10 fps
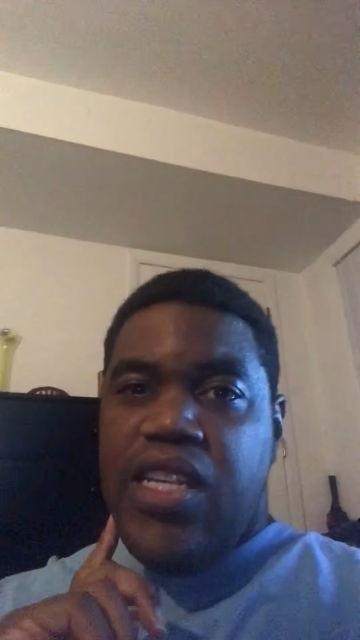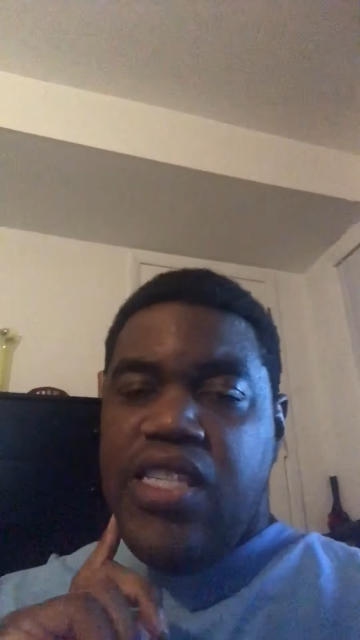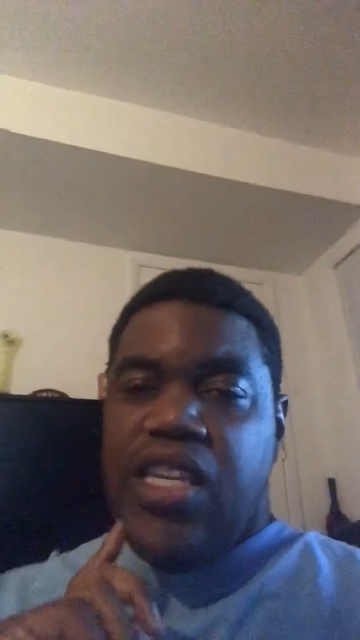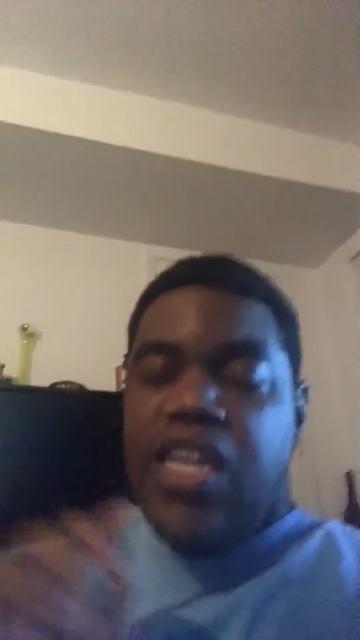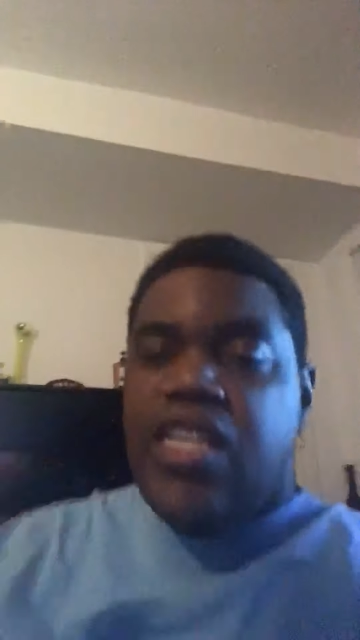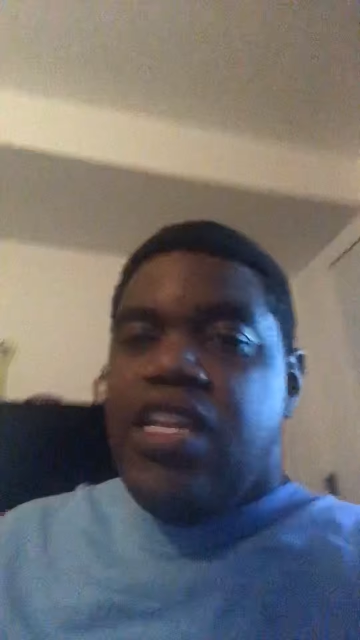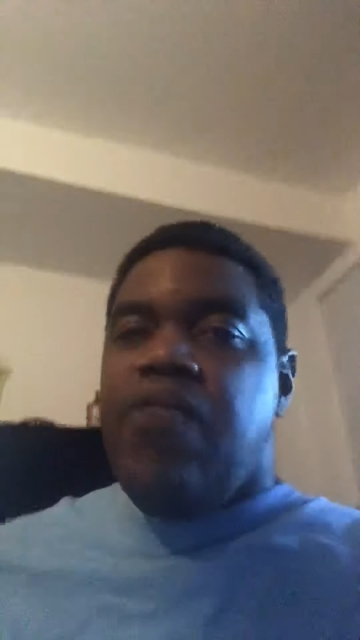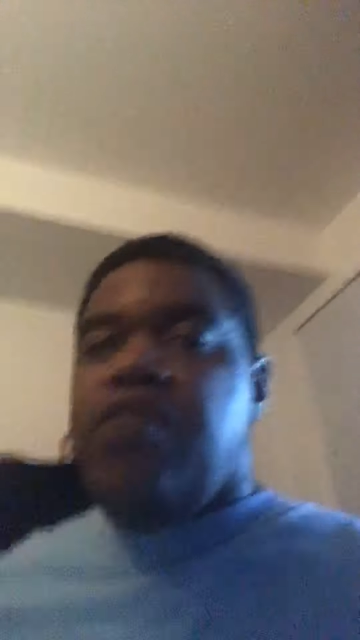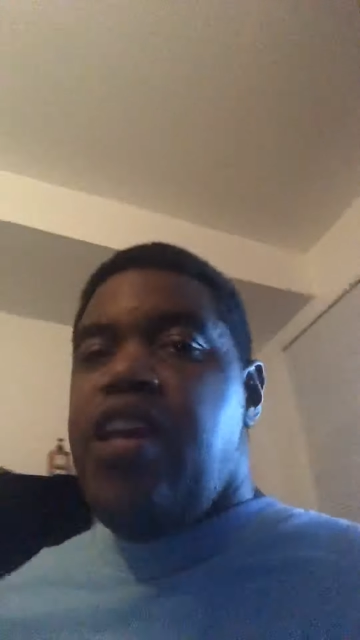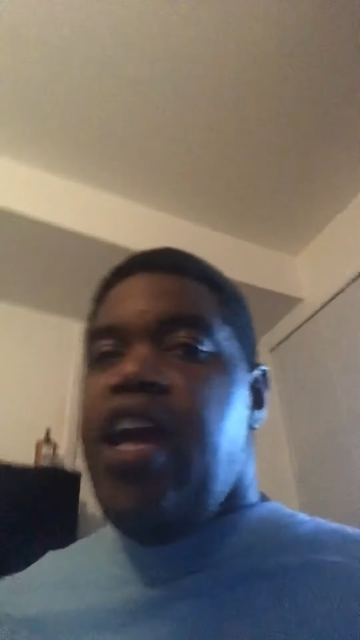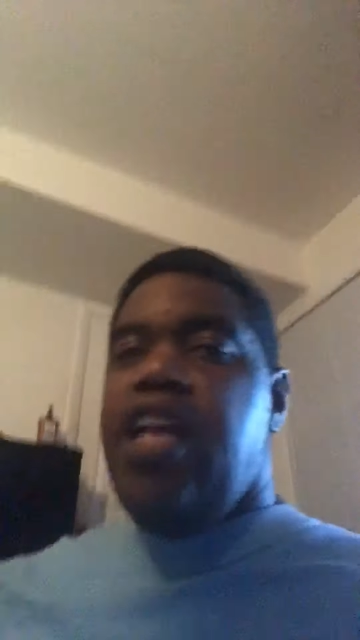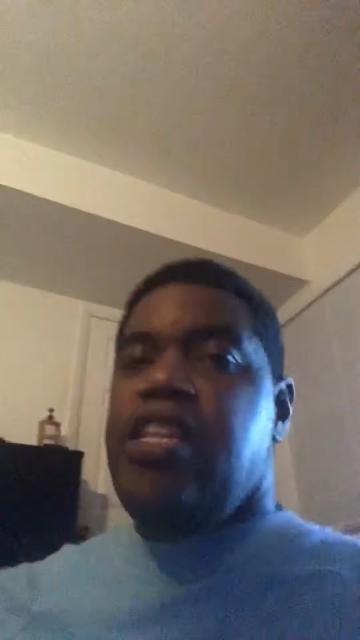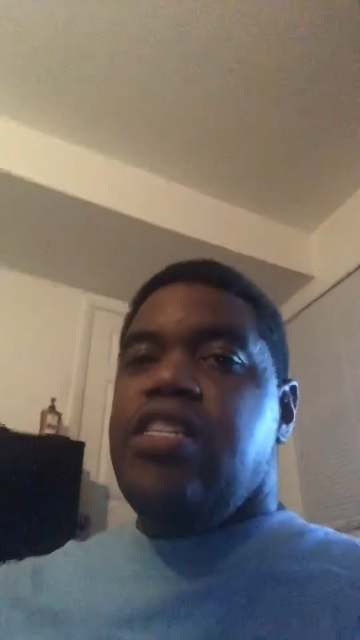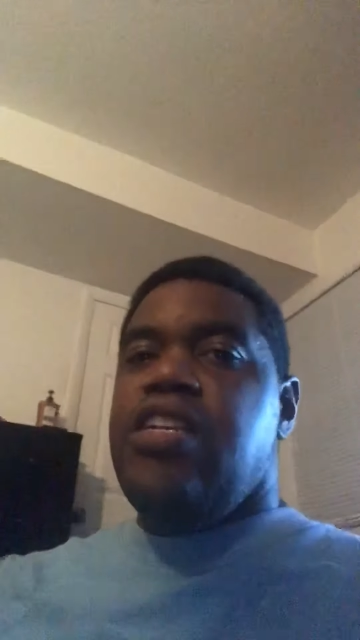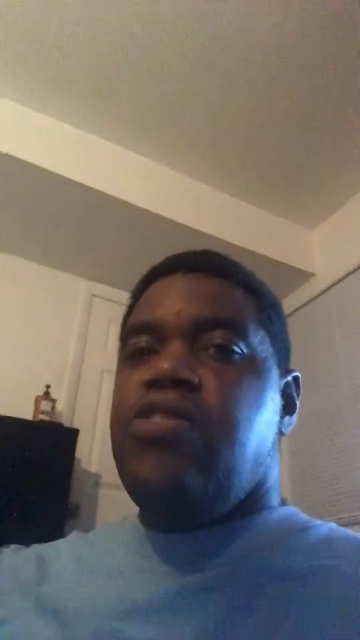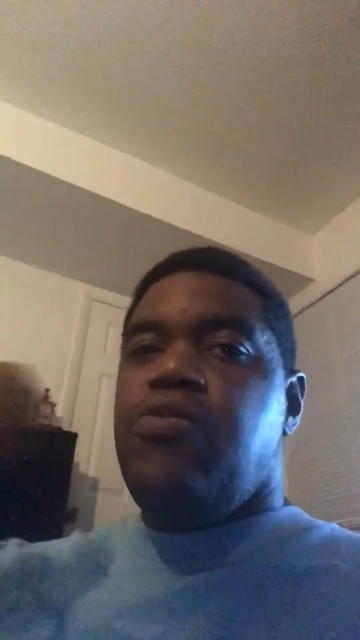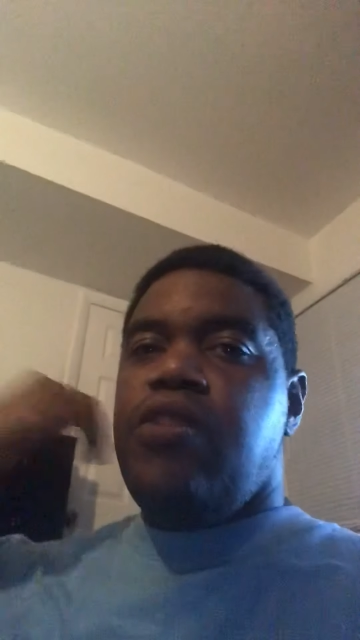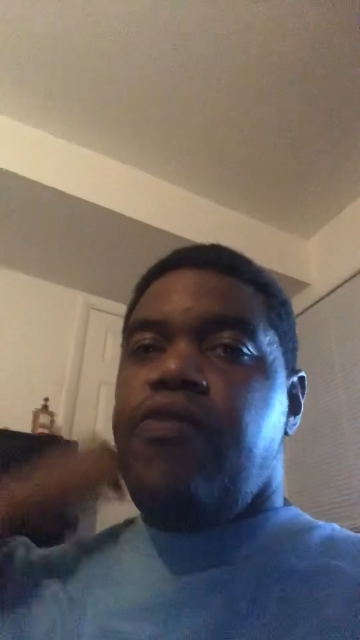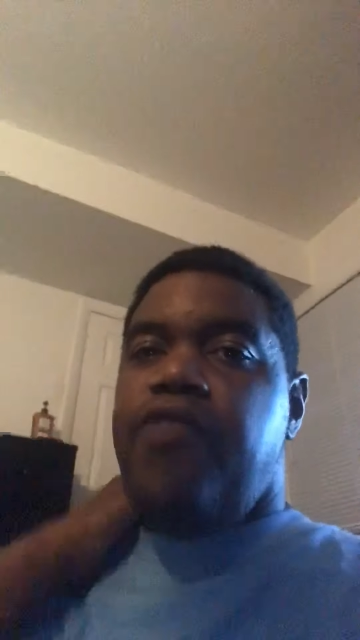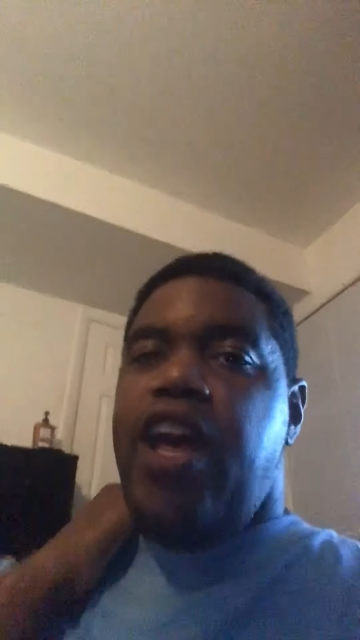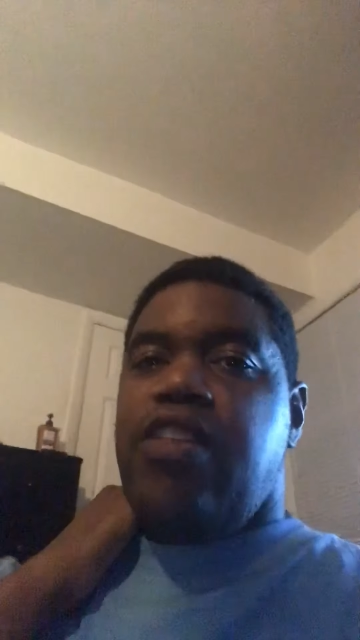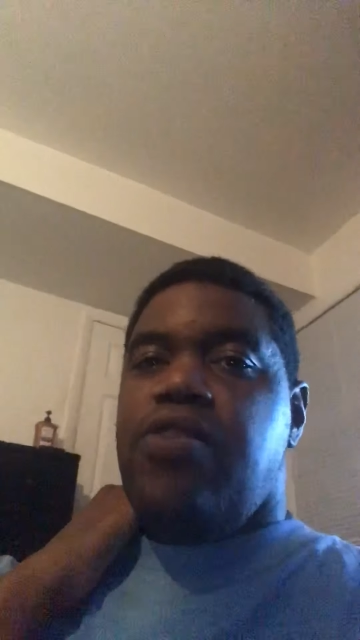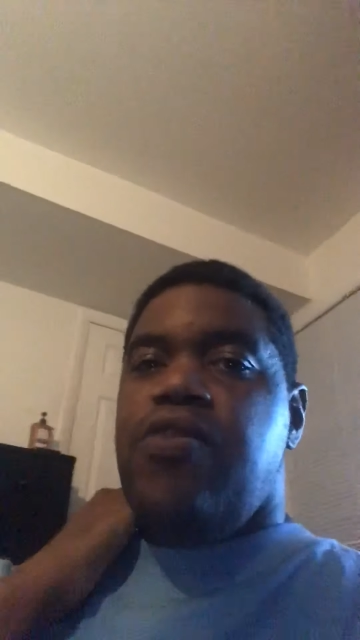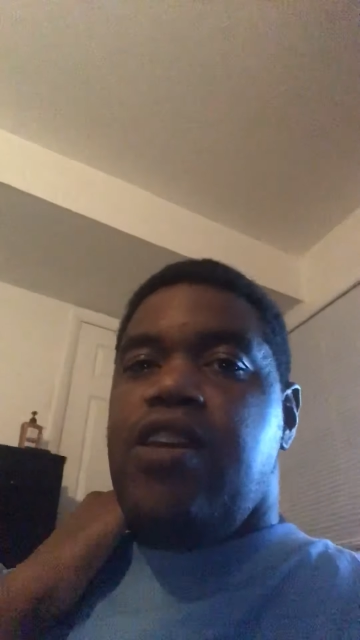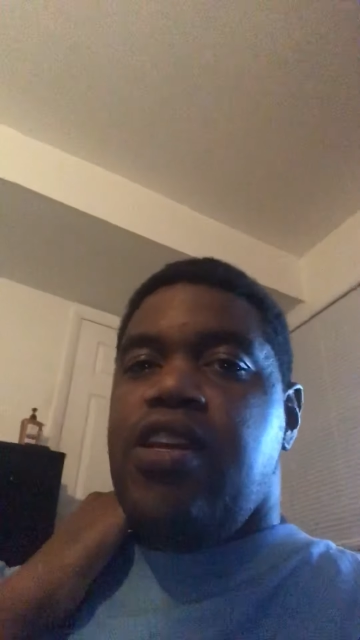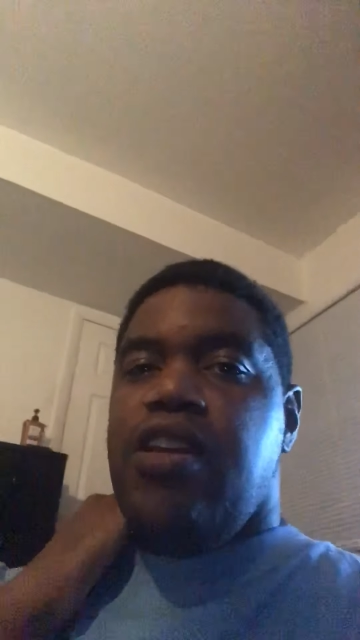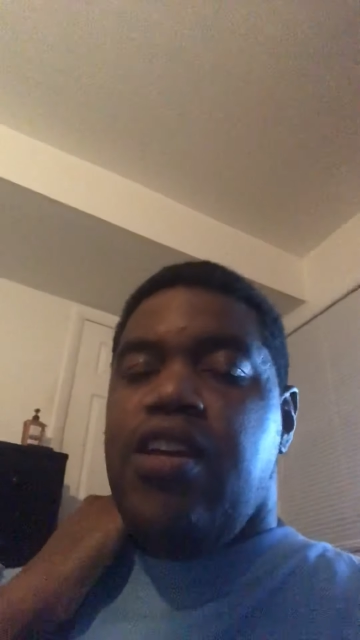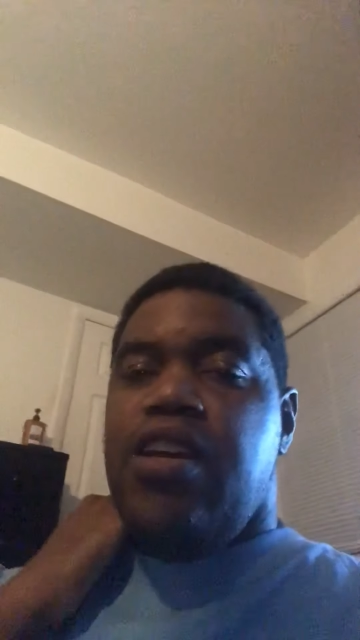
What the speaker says: He said he never had anything to do with the factory.